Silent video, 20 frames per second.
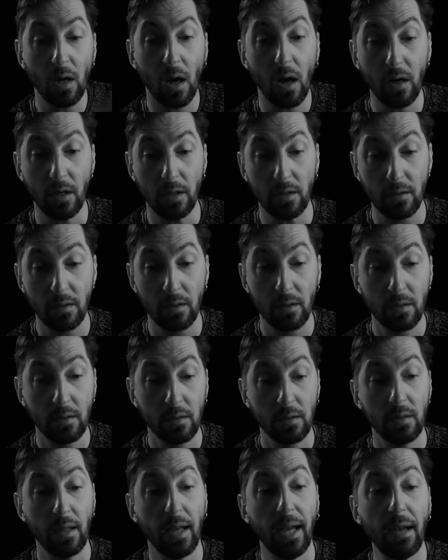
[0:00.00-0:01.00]
dart,
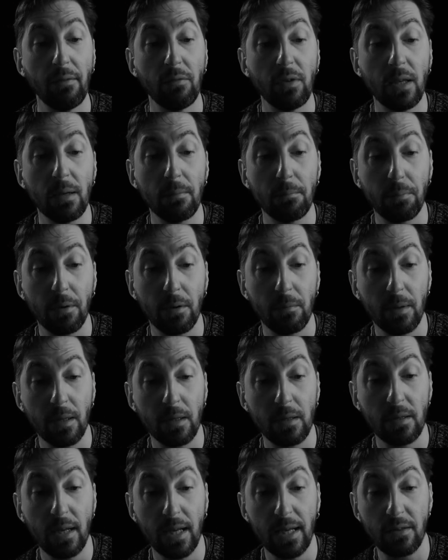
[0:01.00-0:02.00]
the heavy
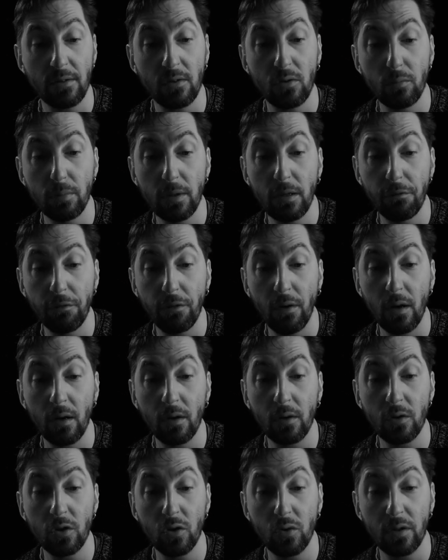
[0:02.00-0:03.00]
implement has to be
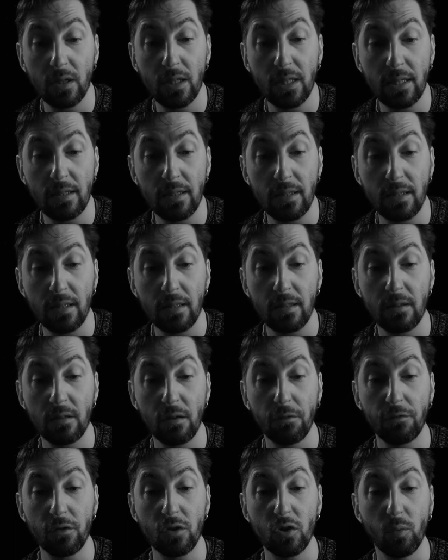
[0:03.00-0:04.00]
flung to the distance
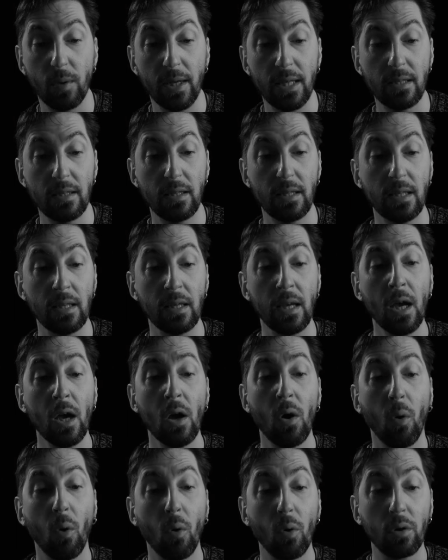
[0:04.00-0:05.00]
of 20
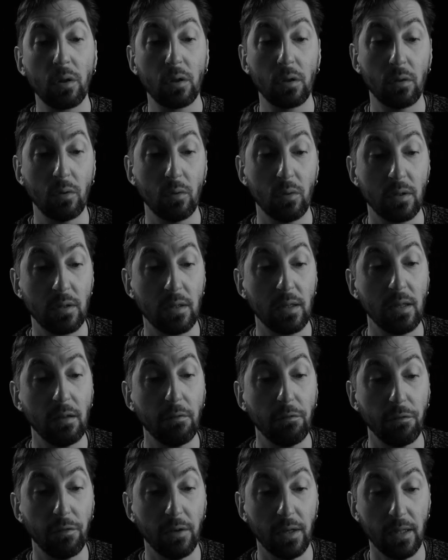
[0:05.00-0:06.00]
or 30
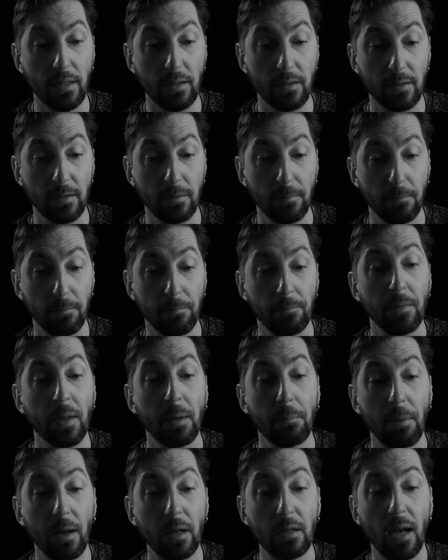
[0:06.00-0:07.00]
feet.
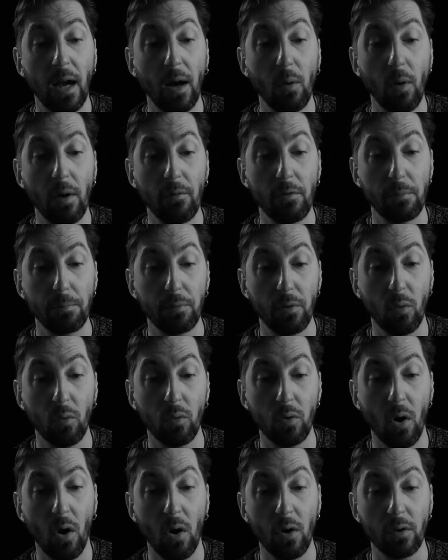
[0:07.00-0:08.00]
But however
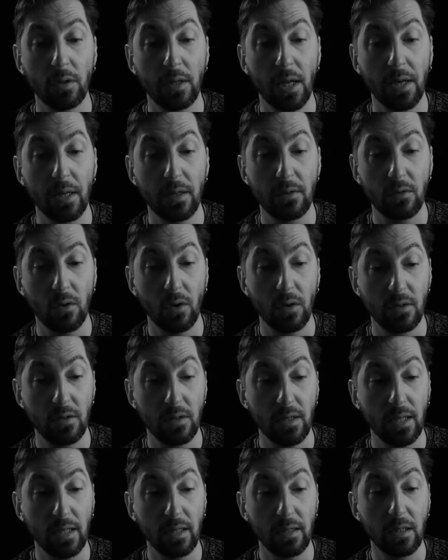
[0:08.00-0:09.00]
prolonged and
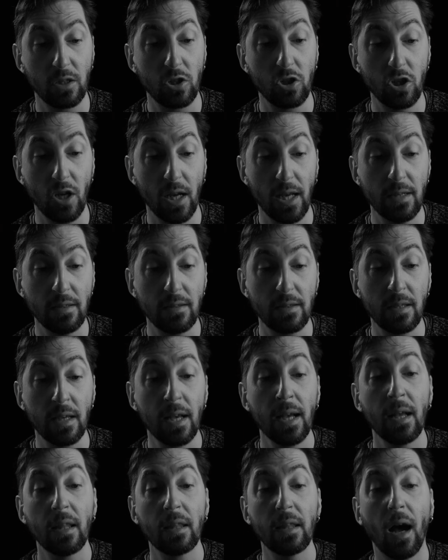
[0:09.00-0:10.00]
exhausting the chase,
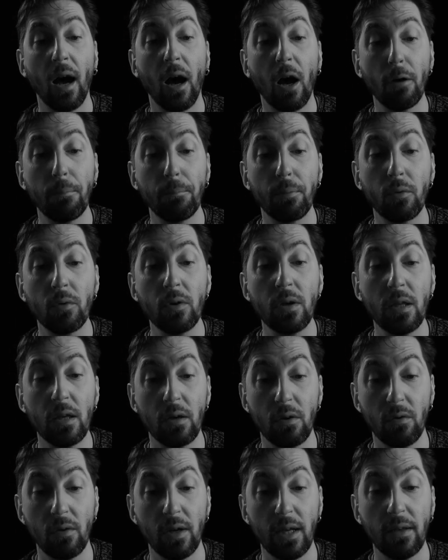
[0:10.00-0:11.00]
the
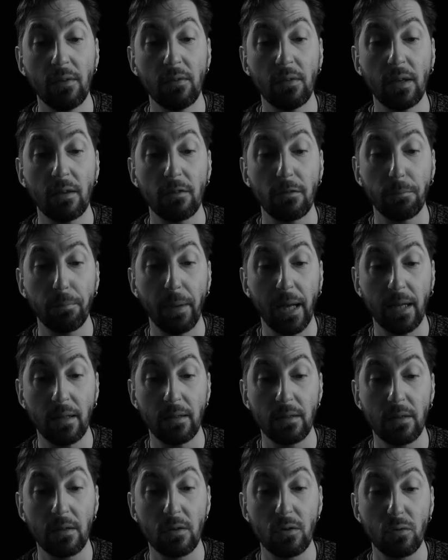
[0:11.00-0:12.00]
harpooner is
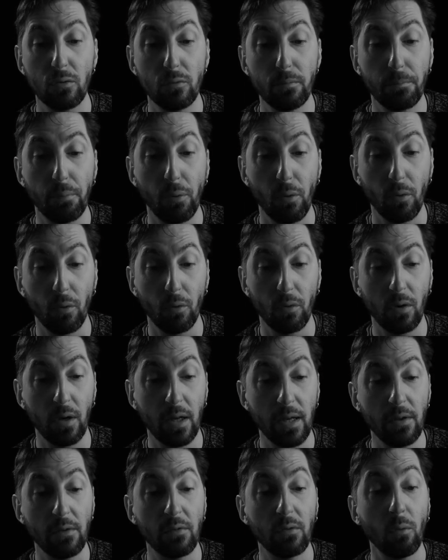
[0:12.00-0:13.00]
expected to pull
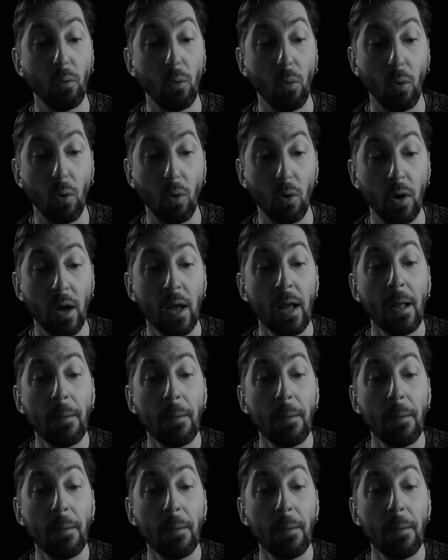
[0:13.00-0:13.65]
his oar